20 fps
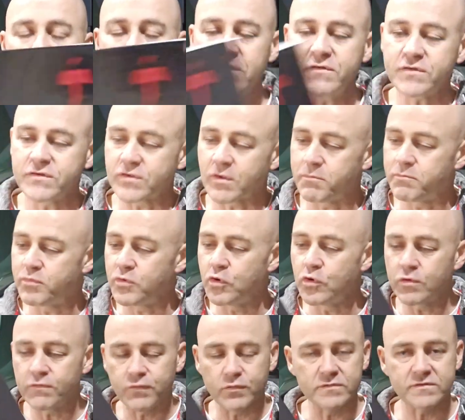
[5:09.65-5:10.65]
Now this is a
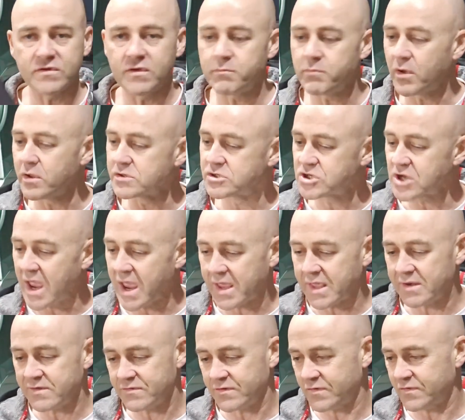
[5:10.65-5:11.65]
beautiful tip-on
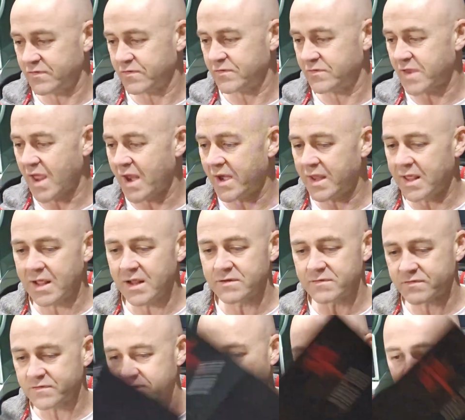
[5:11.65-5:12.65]
jacket, just
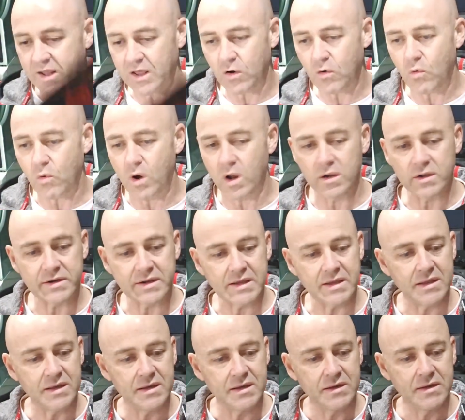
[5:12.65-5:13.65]
stunning
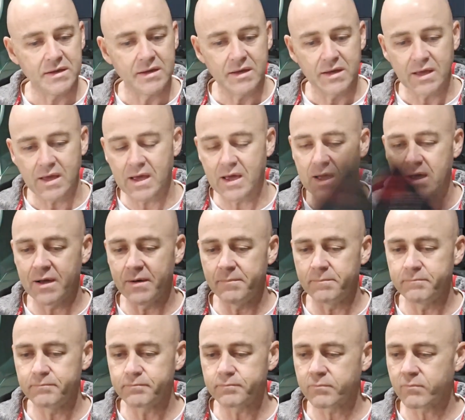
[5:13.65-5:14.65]
quality.
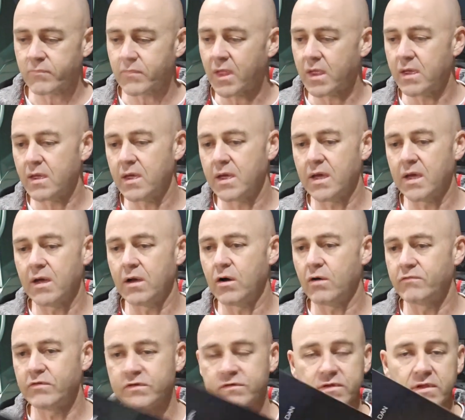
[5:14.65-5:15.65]

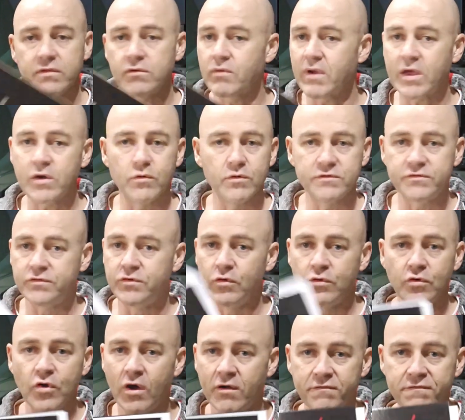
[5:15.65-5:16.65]
Obviously the records
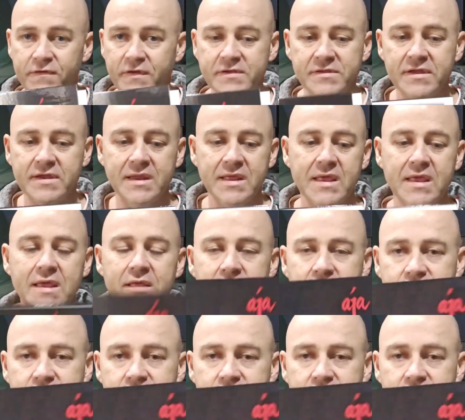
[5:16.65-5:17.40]
do not fit in here.